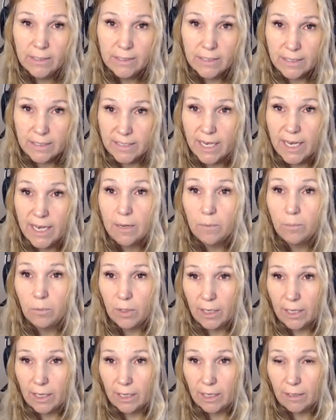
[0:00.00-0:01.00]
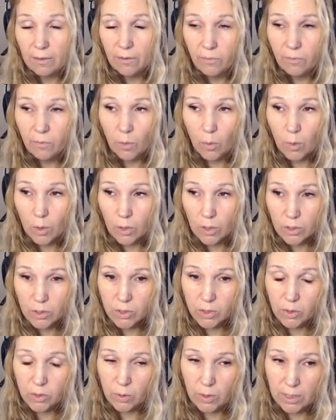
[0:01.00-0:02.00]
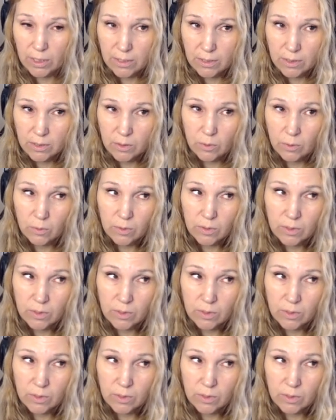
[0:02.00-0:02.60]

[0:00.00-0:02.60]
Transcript: disabling for students.